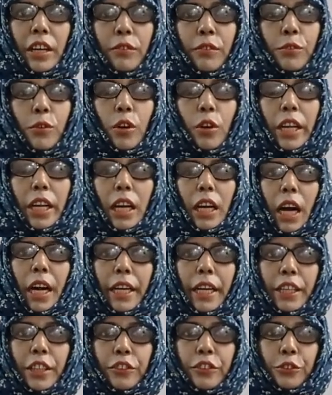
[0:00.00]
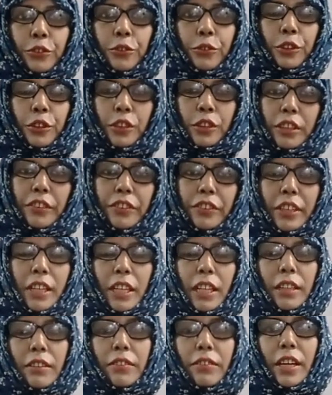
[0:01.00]
unfolding ideas to
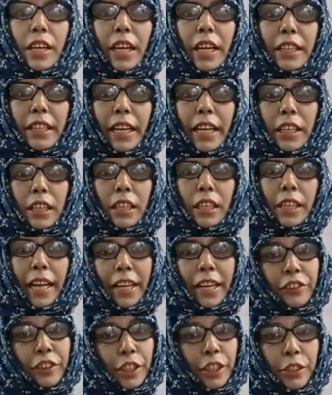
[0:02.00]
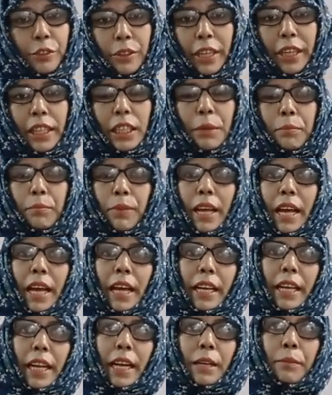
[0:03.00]
yourself, that executing the
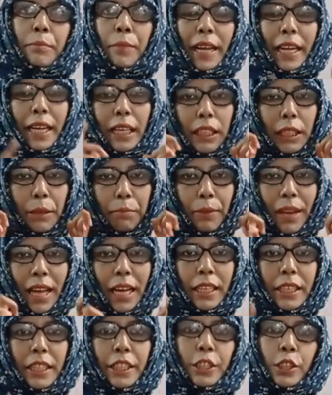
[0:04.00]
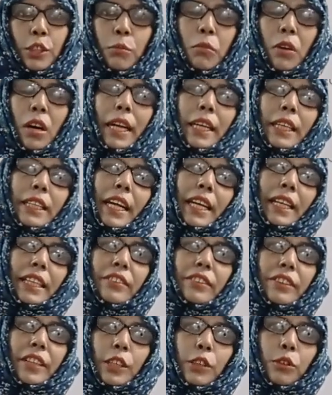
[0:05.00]
plan and making the plan in your mind, that
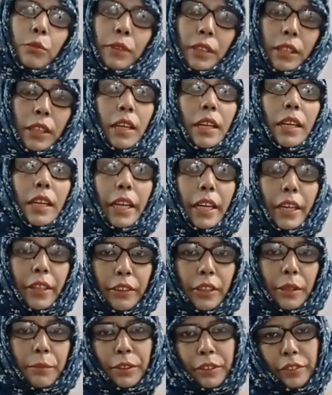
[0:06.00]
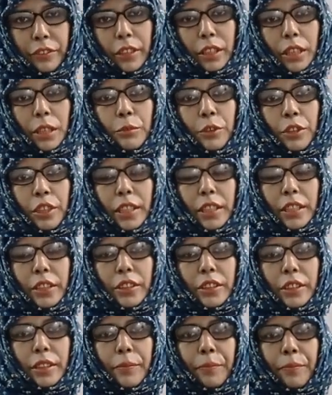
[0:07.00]
is said to be the intrapersonal
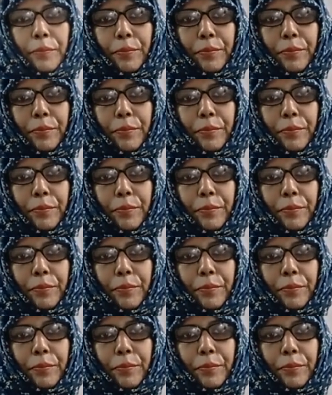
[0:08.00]
communication.